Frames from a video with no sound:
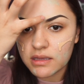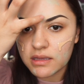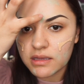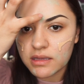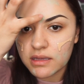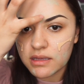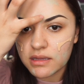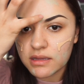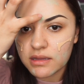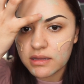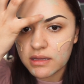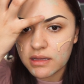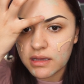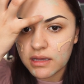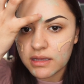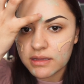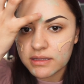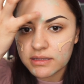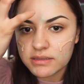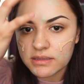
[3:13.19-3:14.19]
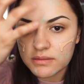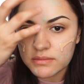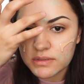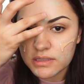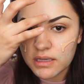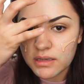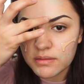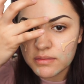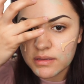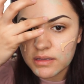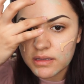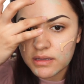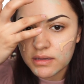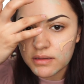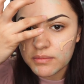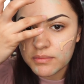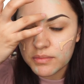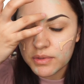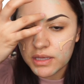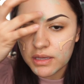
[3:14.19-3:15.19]
and at the same time
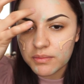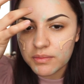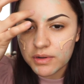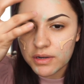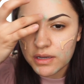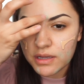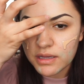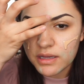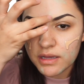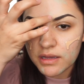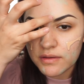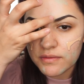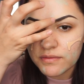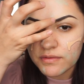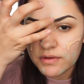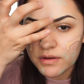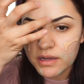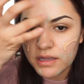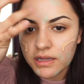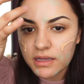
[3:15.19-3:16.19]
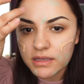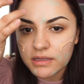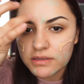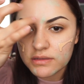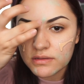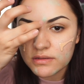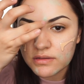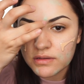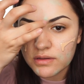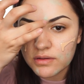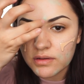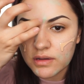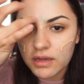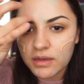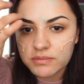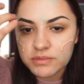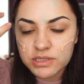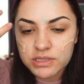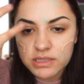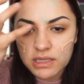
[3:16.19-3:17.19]
be able to cover it. So
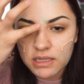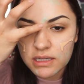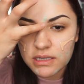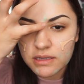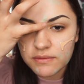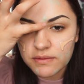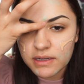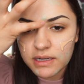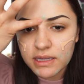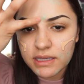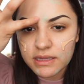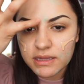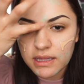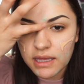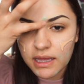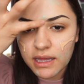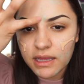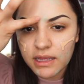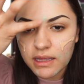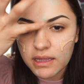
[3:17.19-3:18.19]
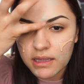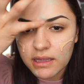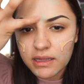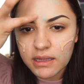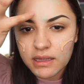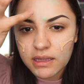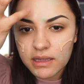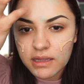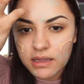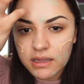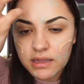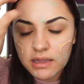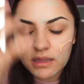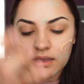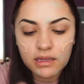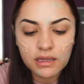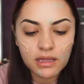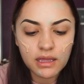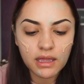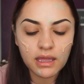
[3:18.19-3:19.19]
I'm just gonna leave it like that,
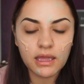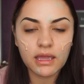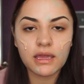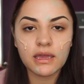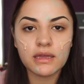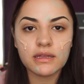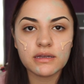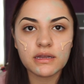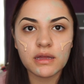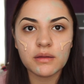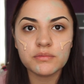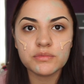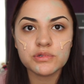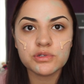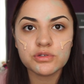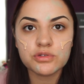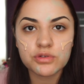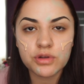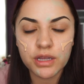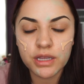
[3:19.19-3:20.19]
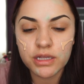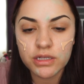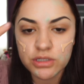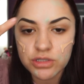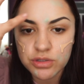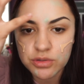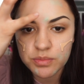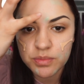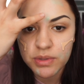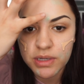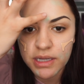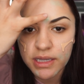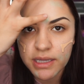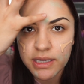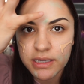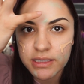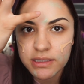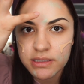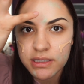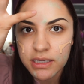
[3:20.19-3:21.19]
and I'm trying to
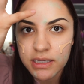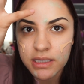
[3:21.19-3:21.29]
blend